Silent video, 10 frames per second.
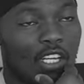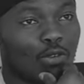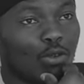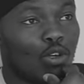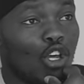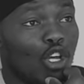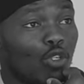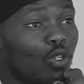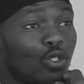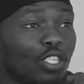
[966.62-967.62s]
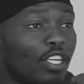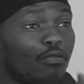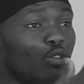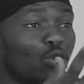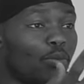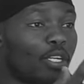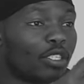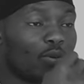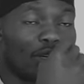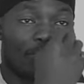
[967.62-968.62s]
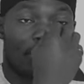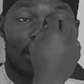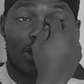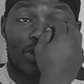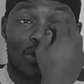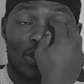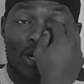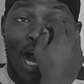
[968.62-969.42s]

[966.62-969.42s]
So not to give too much away, but you know,